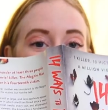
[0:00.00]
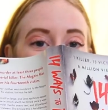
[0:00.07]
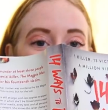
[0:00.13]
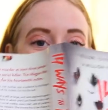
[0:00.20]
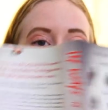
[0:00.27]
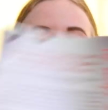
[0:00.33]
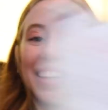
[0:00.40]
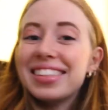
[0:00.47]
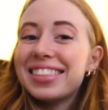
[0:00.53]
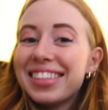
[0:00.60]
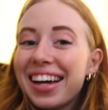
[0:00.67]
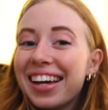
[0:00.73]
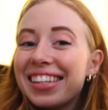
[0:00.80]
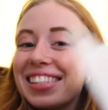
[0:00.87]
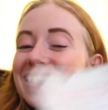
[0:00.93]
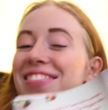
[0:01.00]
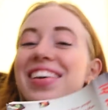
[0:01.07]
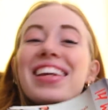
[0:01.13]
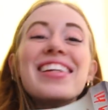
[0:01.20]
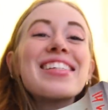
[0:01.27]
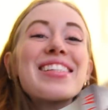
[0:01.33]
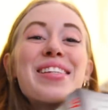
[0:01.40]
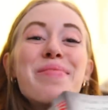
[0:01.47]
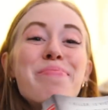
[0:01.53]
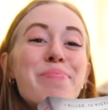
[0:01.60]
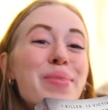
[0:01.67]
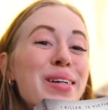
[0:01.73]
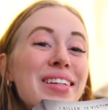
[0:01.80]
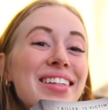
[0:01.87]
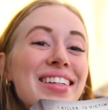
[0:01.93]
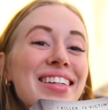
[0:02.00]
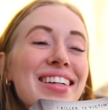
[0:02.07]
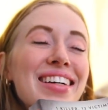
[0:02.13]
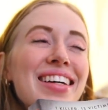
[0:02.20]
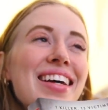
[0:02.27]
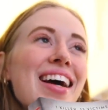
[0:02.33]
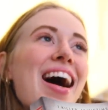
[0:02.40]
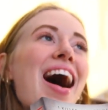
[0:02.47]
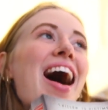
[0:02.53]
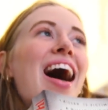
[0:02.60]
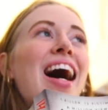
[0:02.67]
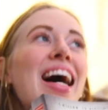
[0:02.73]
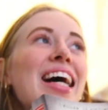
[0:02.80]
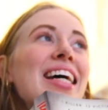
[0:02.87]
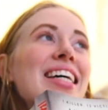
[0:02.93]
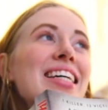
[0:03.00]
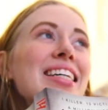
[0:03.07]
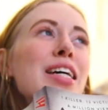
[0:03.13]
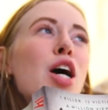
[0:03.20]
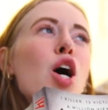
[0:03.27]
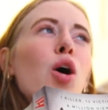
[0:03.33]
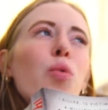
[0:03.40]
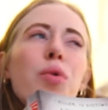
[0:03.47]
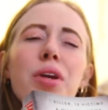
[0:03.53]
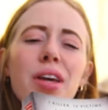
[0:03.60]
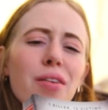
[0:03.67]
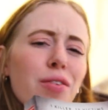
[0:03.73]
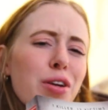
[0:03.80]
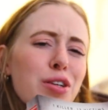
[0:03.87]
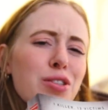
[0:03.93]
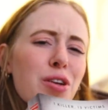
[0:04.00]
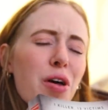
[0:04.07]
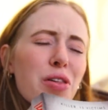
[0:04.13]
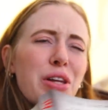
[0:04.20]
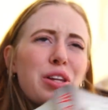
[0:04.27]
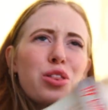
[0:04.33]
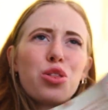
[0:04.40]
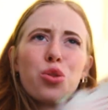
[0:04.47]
I just finished the book. I would give it a solid